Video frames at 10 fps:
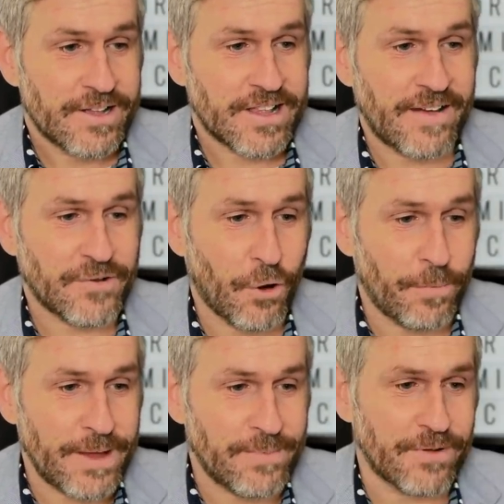So I've
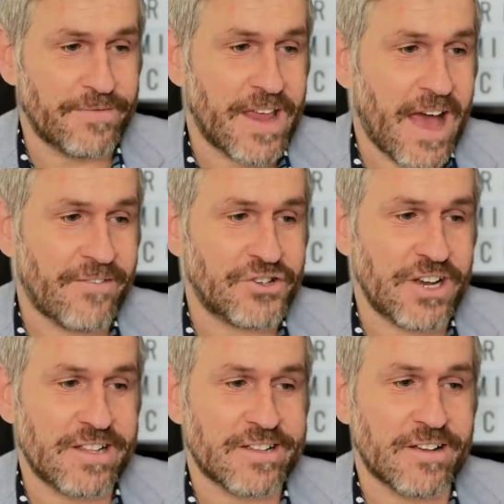told people, if you have a
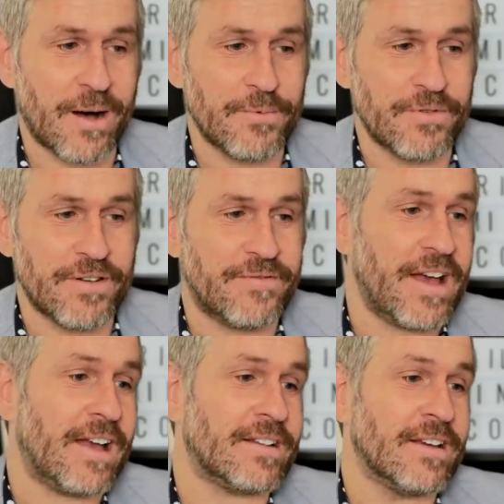chance to come to an
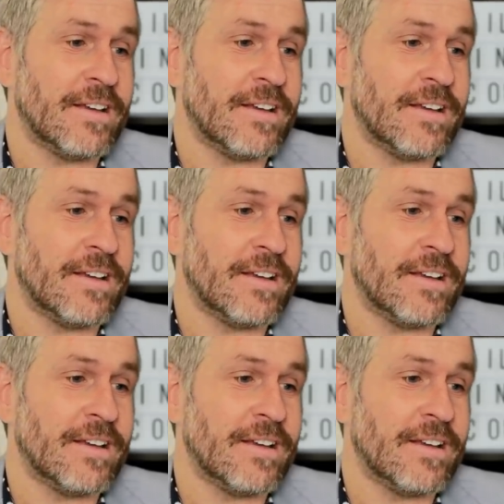event,